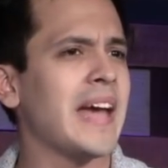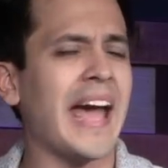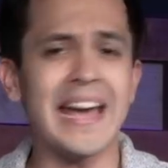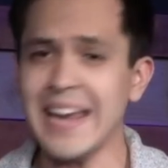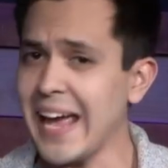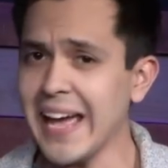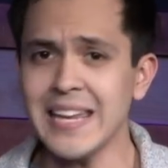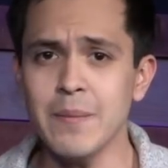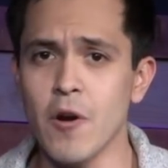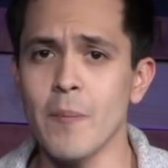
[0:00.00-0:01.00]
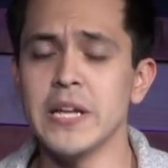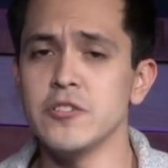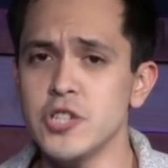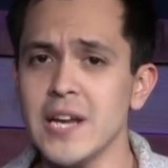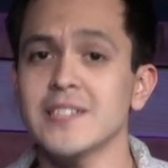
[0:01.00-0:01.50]
at any moment,
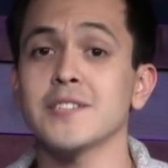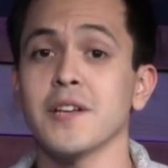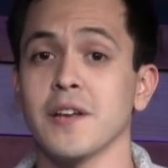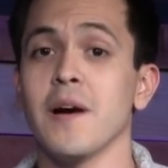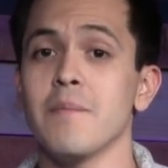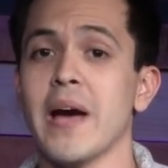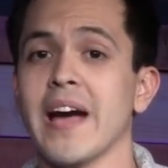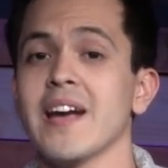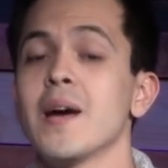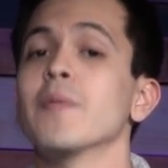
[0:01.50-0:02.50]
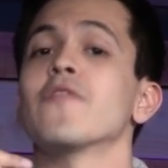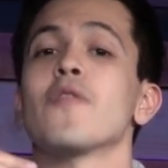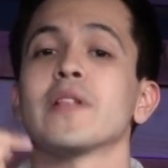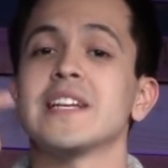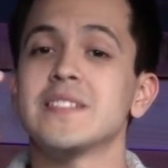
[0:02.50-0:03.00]
Jesus could come back
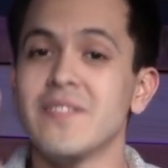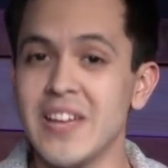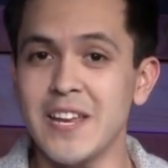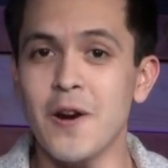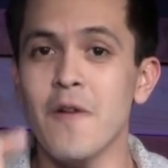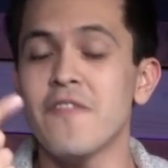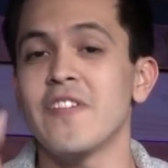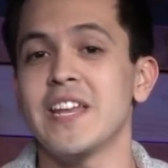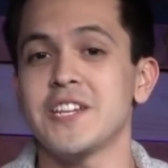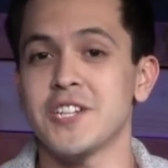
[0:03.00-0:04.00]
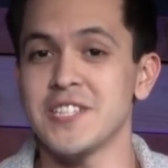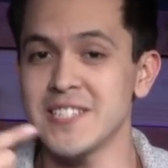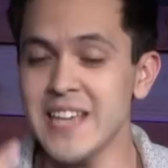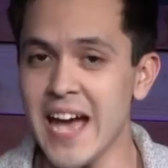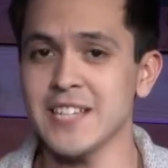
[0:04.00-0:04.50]
before this video finishes.
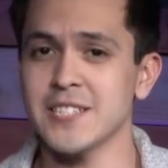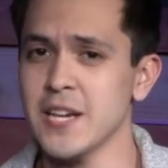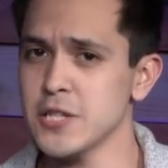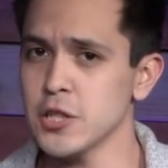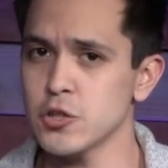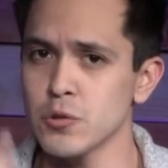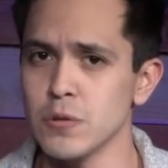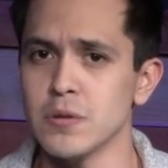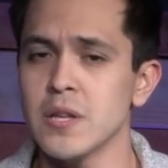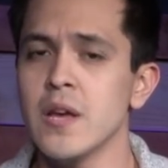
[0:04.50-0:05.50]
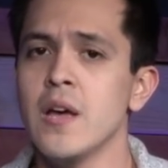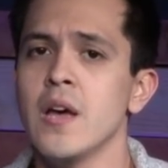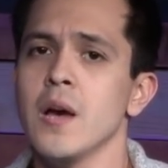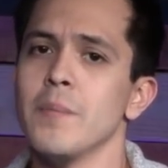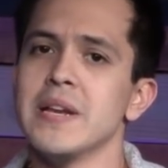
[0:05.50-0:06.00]
Yes, that is the truth.
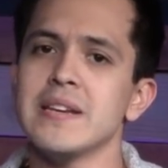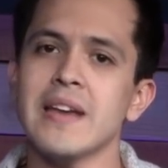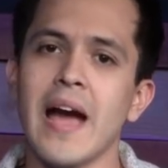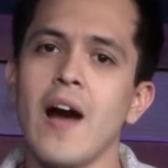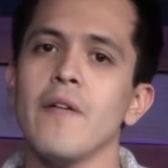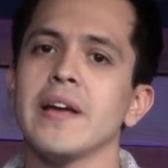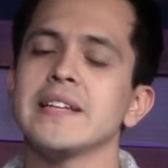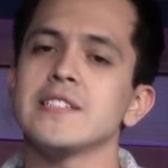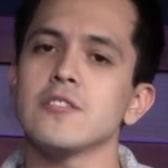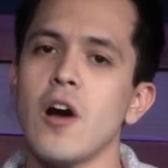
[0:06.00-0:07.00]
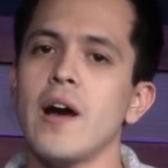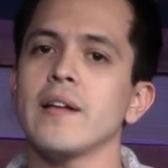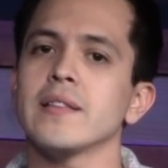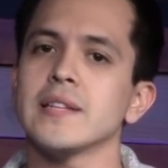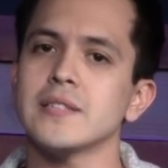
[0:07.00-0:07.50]
But now is not
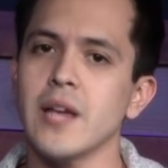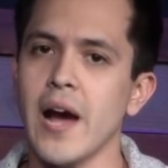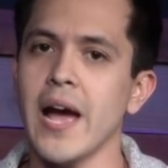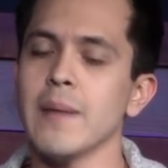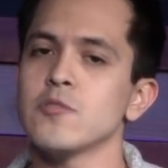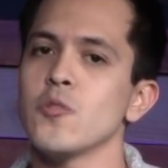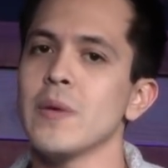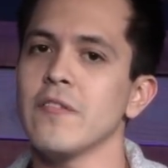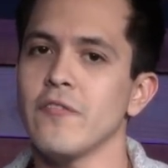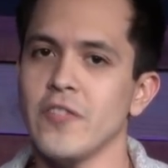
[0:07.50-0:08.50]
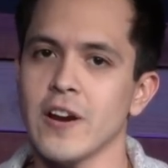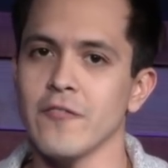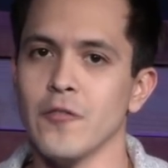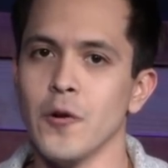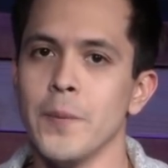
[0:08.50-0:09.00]
the time to be
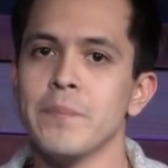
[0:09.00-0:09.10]
fearful.